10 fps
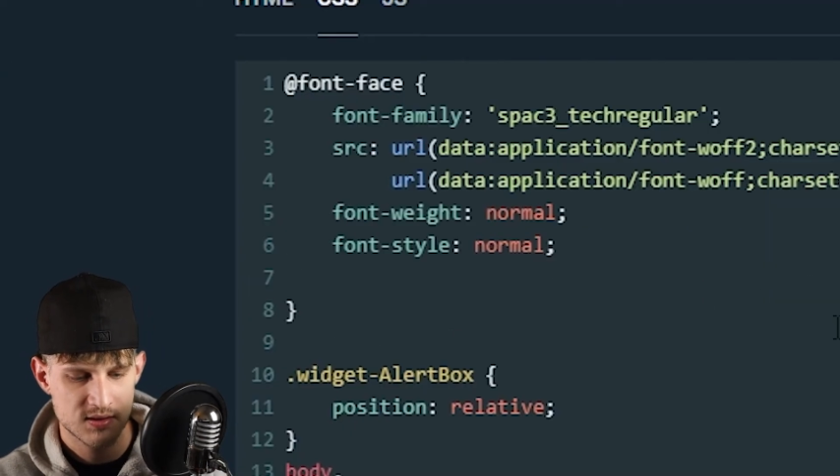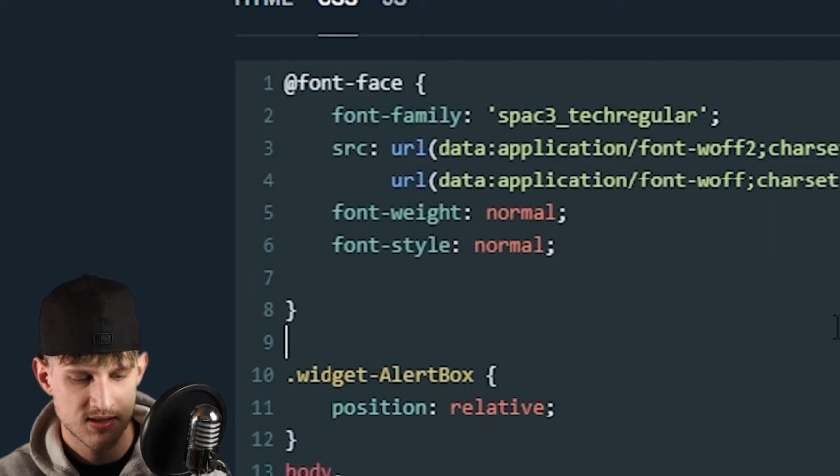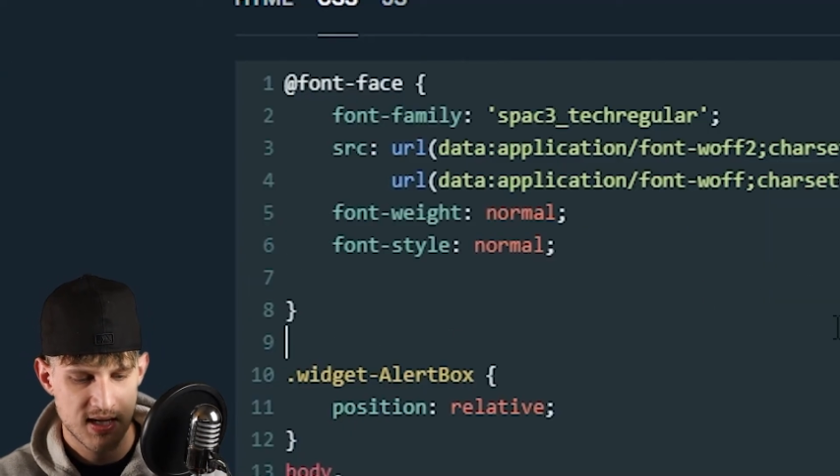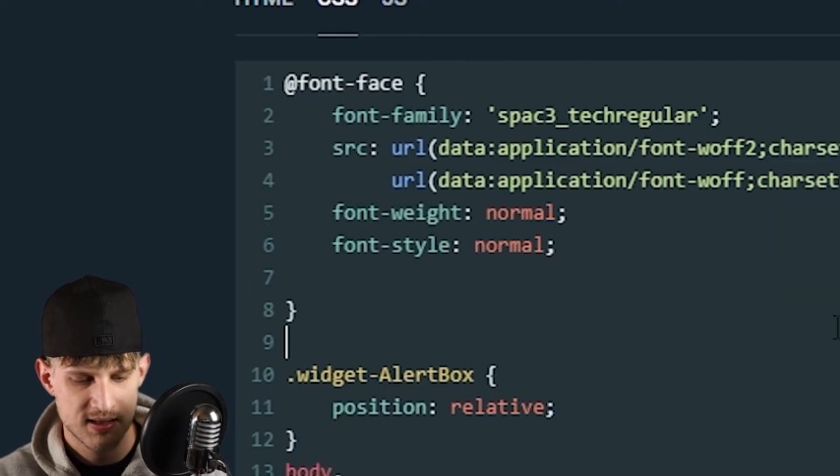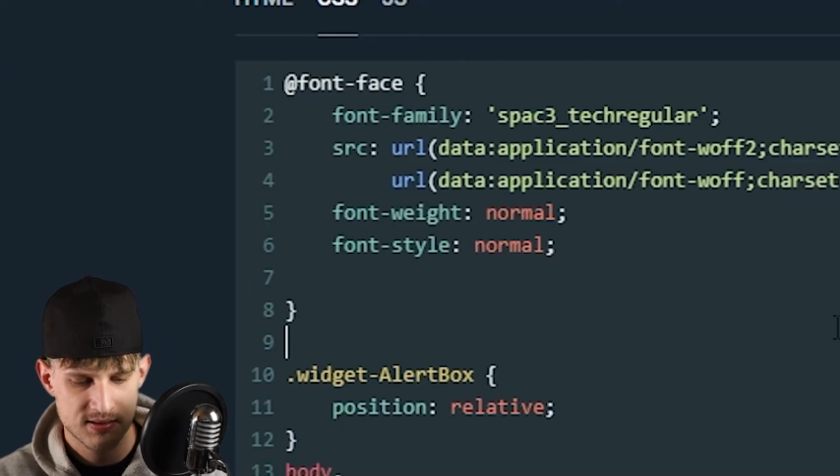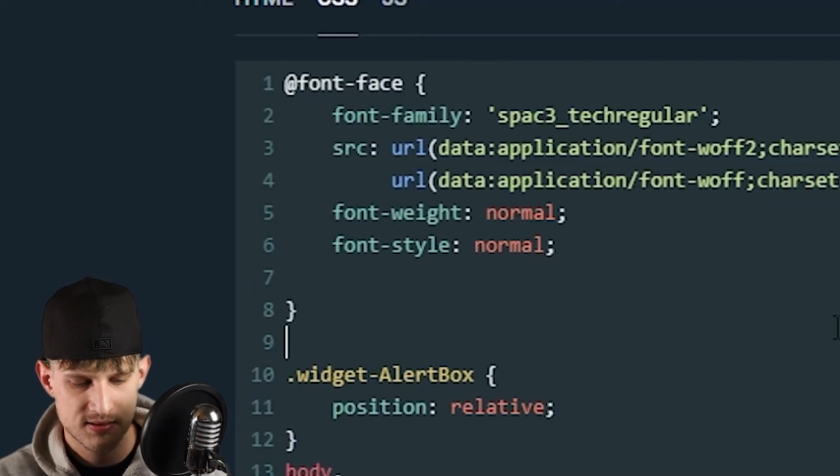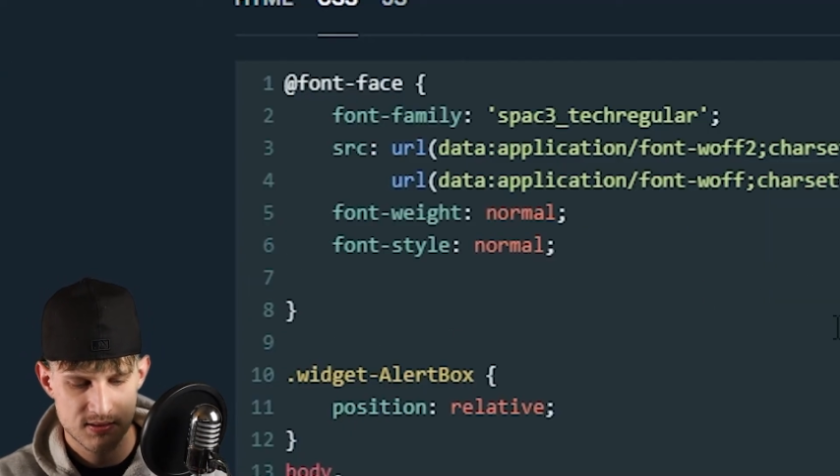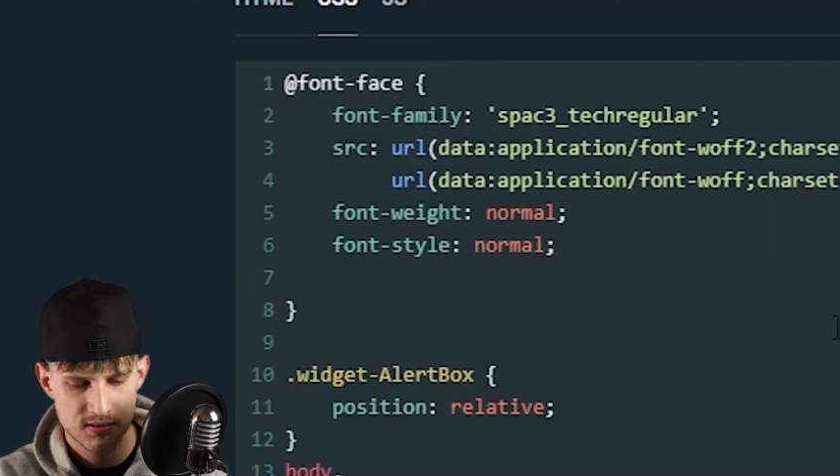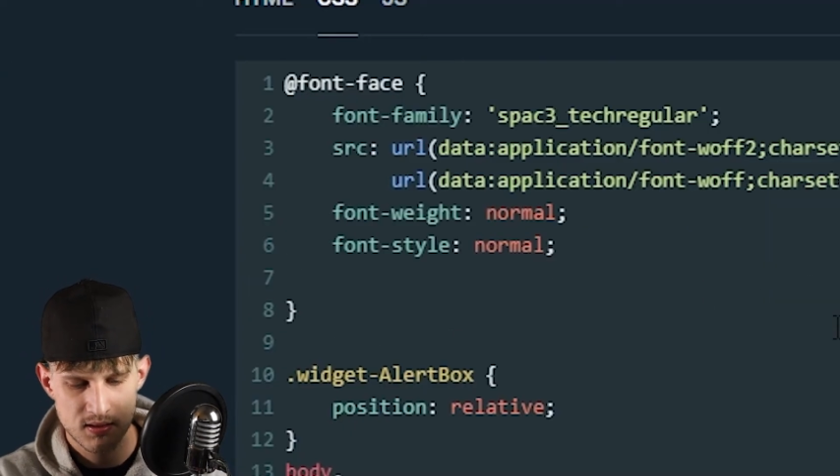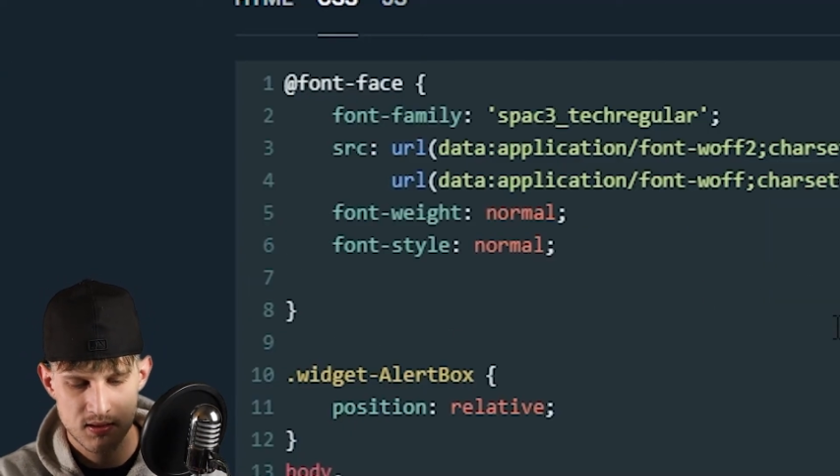
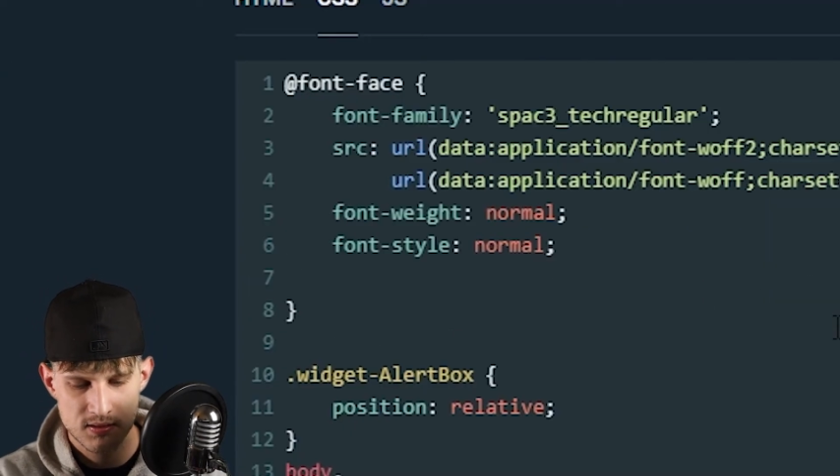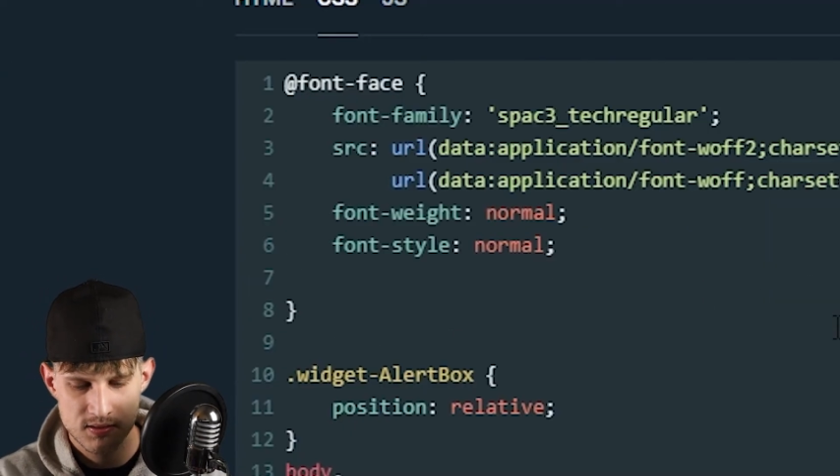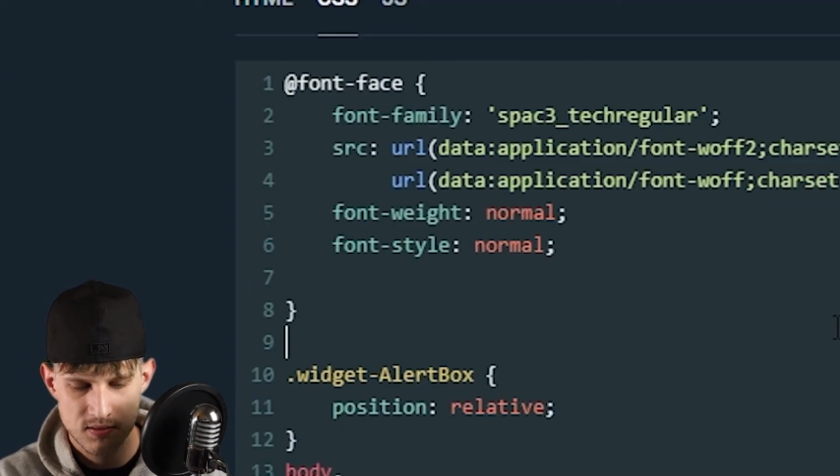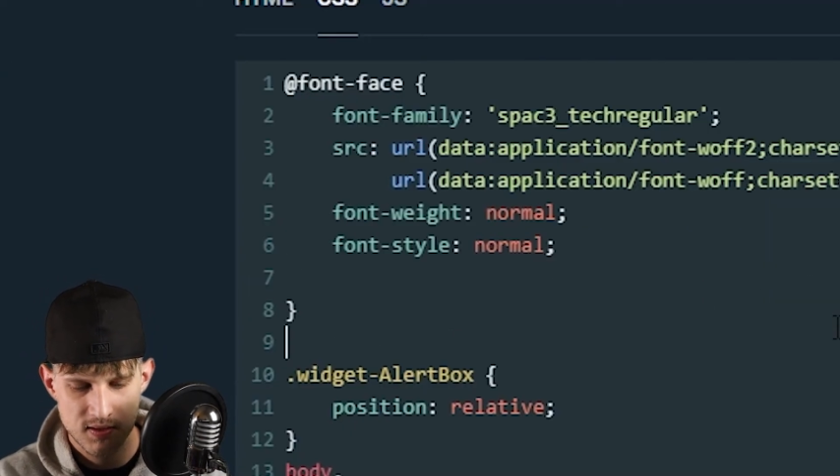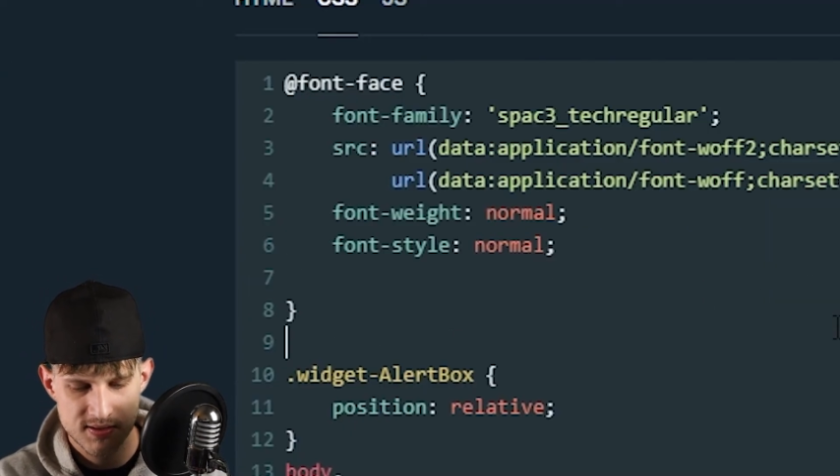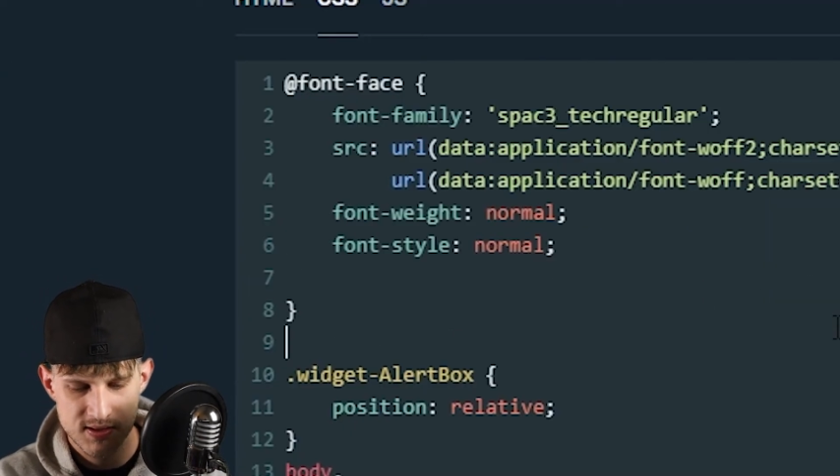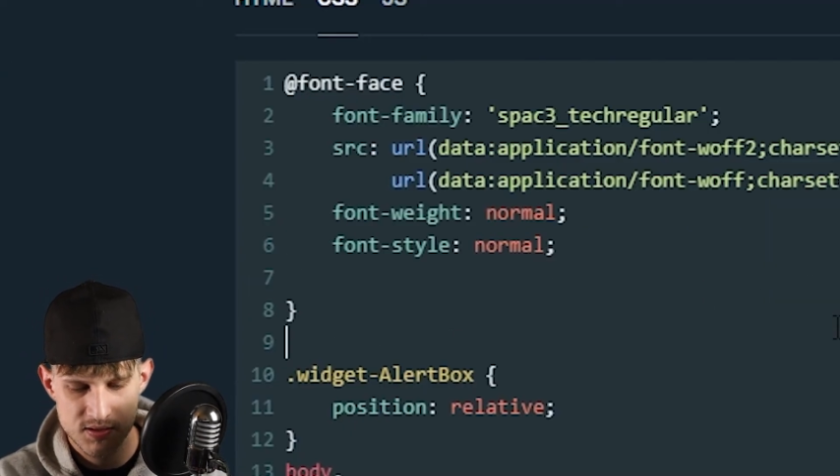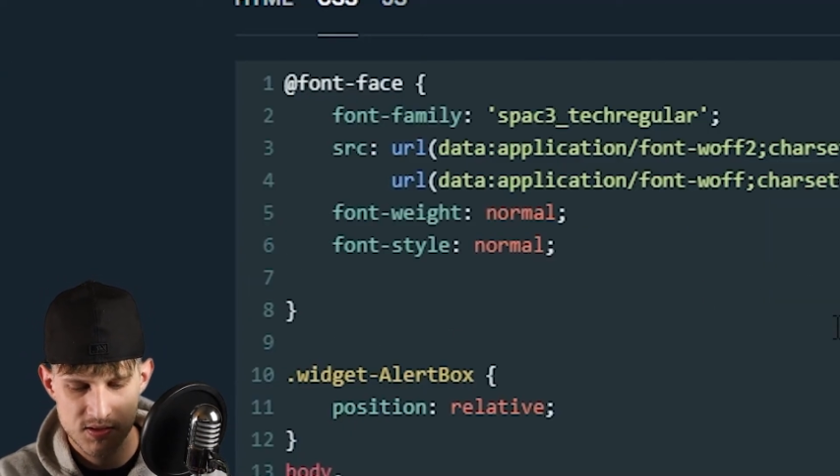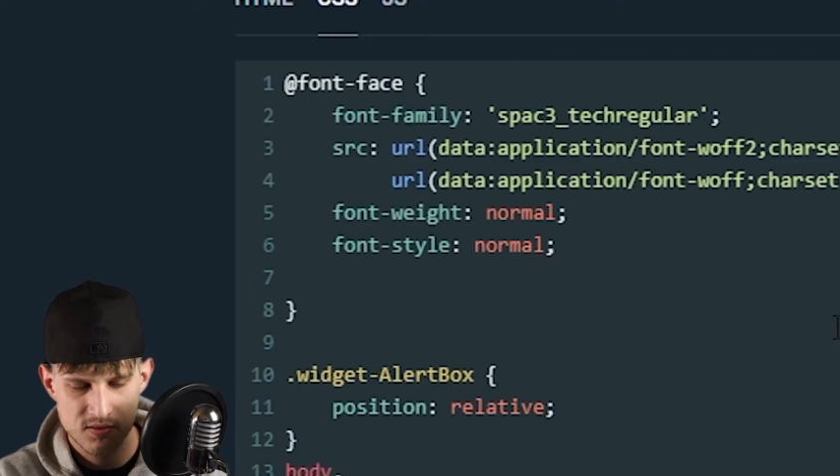text. So let's just